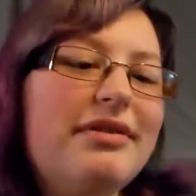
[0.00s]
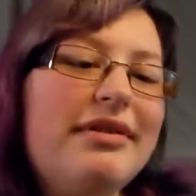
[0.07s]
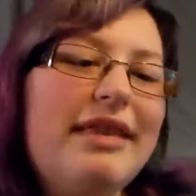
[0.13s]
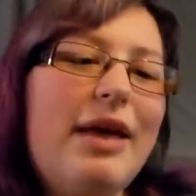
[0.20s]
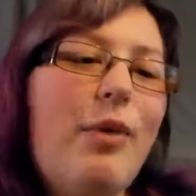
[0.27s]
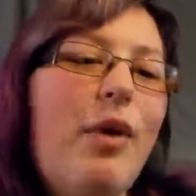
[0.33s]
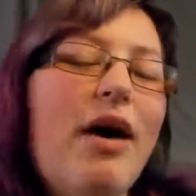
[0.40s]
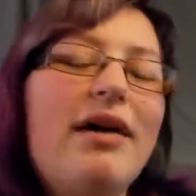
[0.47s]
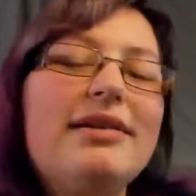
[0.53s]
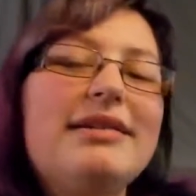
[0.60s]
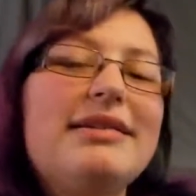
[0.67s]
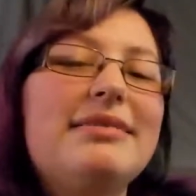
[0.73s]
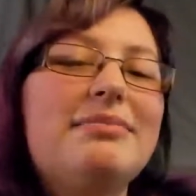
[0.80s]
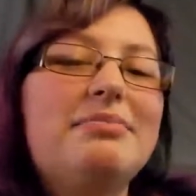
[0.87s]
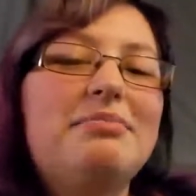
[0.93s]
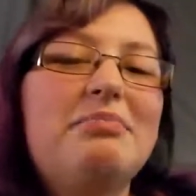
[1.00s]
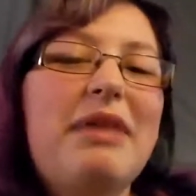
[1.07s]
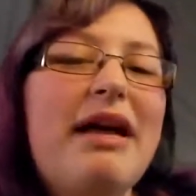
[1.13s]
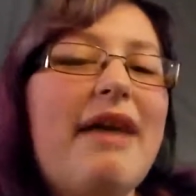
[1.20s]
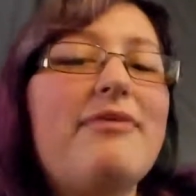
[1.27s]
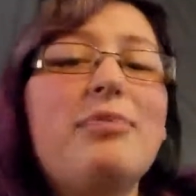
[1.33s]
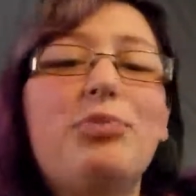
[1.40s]
They want
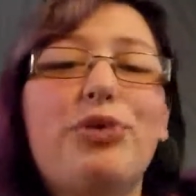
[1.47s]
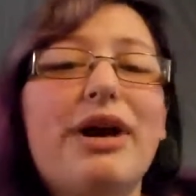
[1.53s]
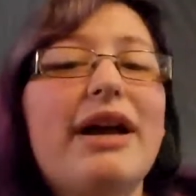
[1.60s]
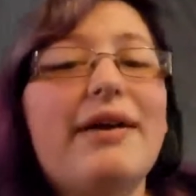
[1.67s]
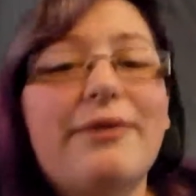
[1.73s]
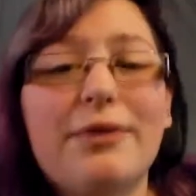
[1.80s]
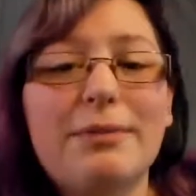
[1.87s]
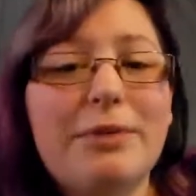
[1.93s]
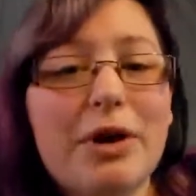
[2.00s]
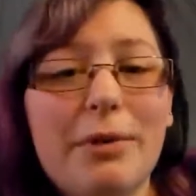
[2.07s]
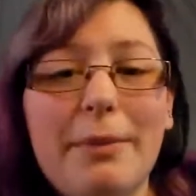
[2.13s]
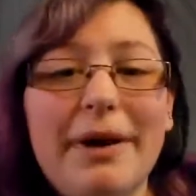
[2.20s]
to have a break from their